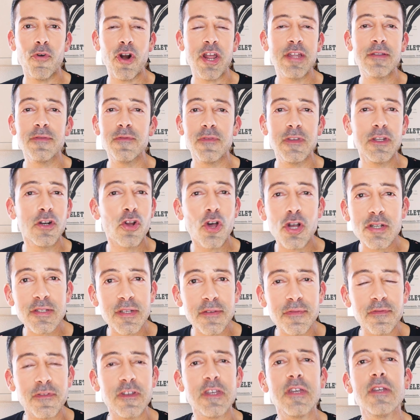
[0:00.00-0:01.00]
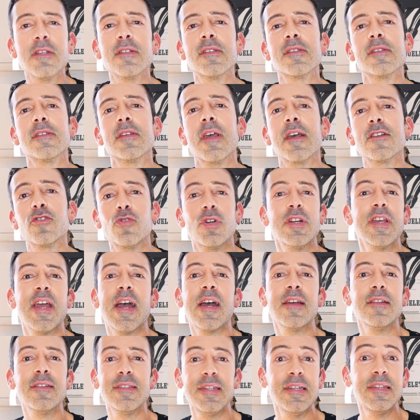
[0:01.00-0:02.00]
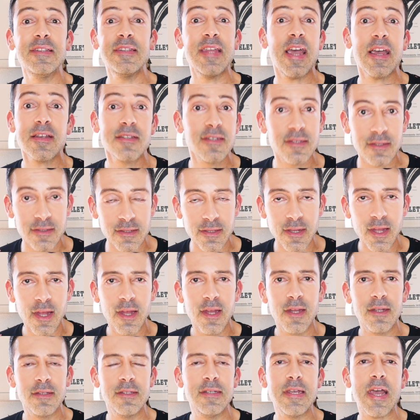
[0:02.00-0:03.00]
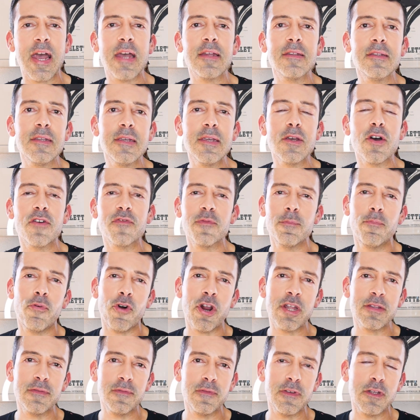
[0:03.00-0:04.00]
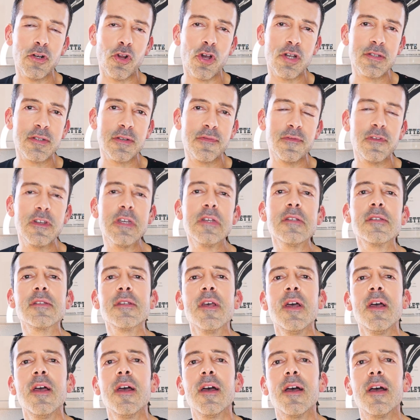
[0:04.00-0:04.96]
brand philosophies. Actually, I detest the idea of brand philosophies.